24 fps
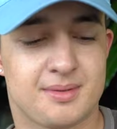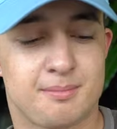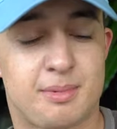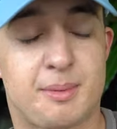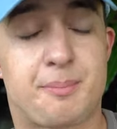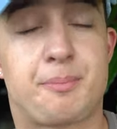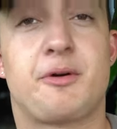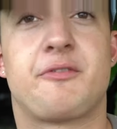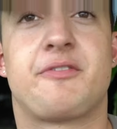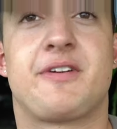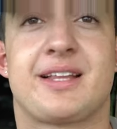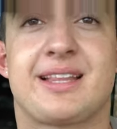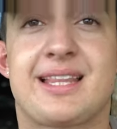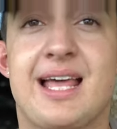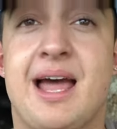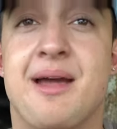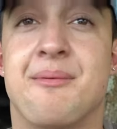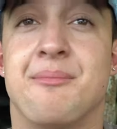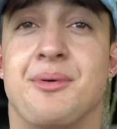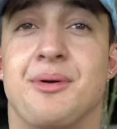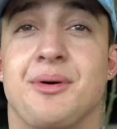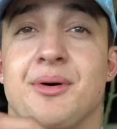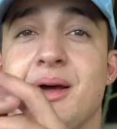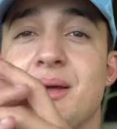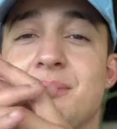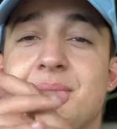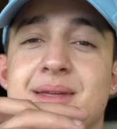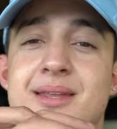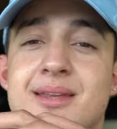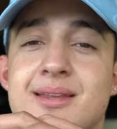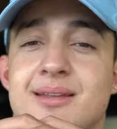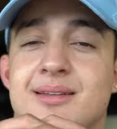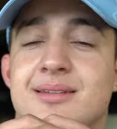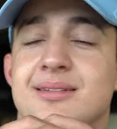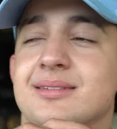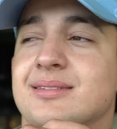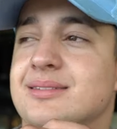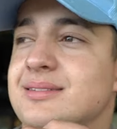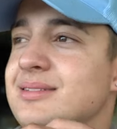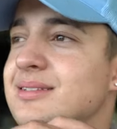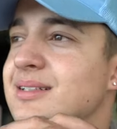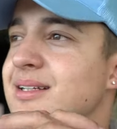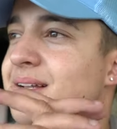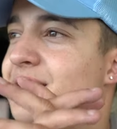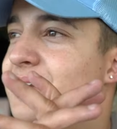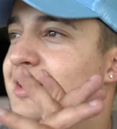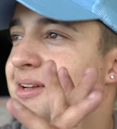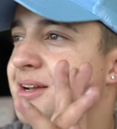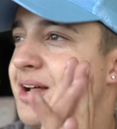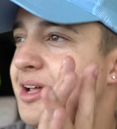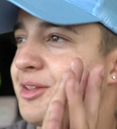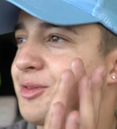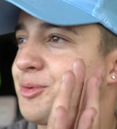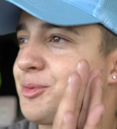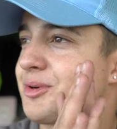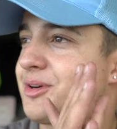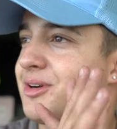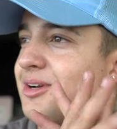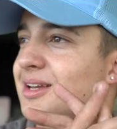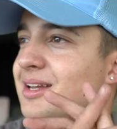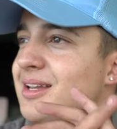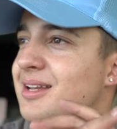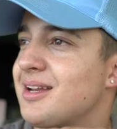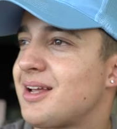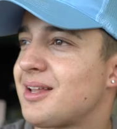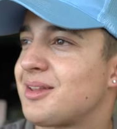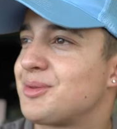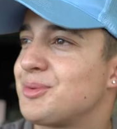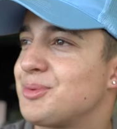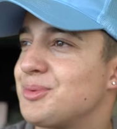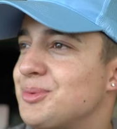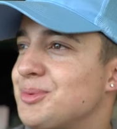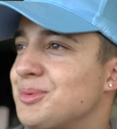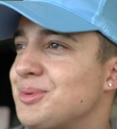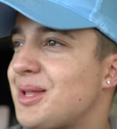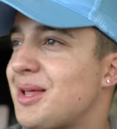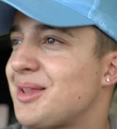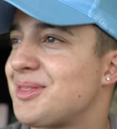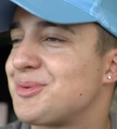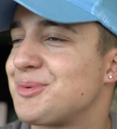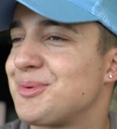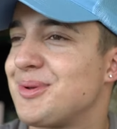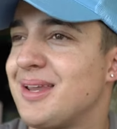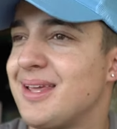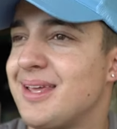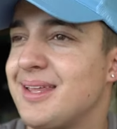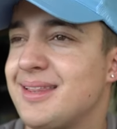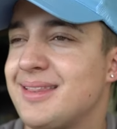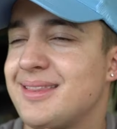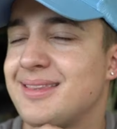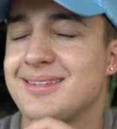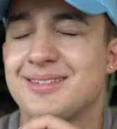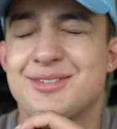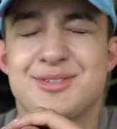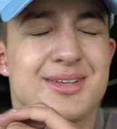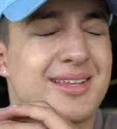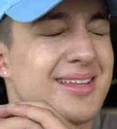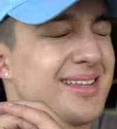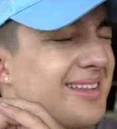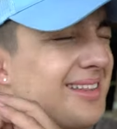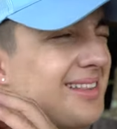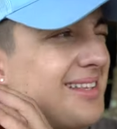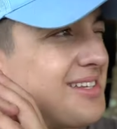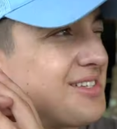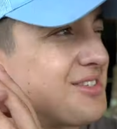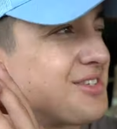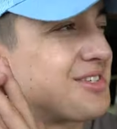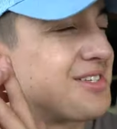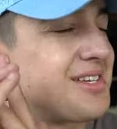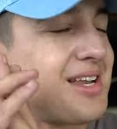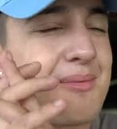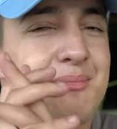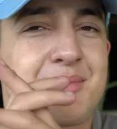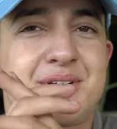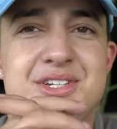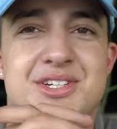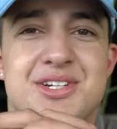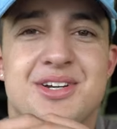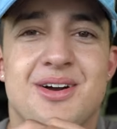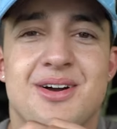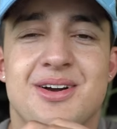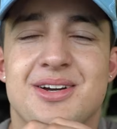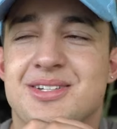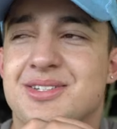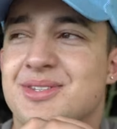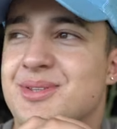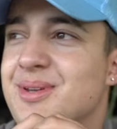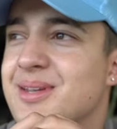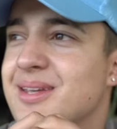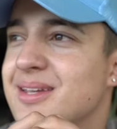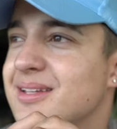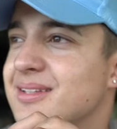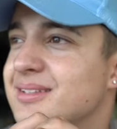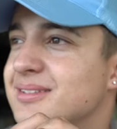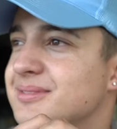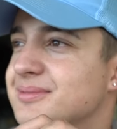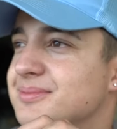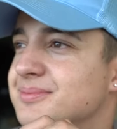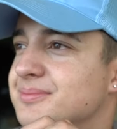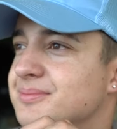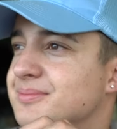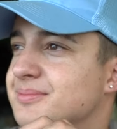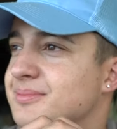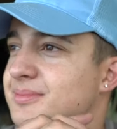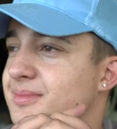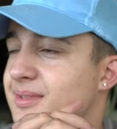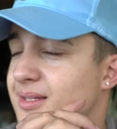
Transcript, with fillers: The perfect time, bro. I mean, not too early, not too not too late. So at least there's not much cars today. Beat the traffic.